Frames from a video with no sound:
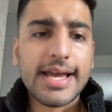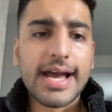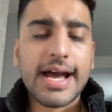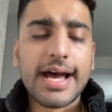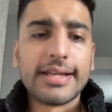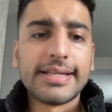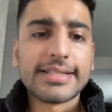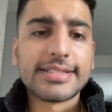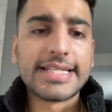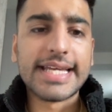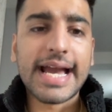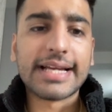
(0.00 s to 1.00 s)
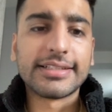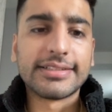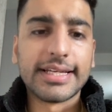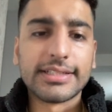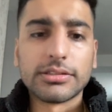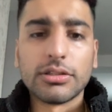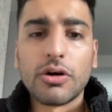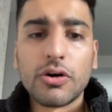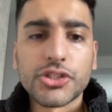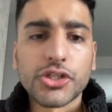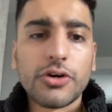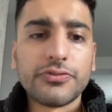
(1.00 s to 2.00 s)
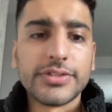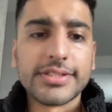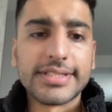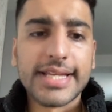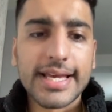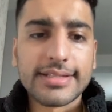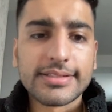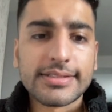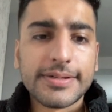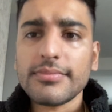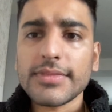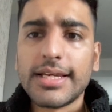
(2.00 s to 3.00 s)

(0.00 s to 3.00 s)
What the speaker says: and that's the anchor text large office desk.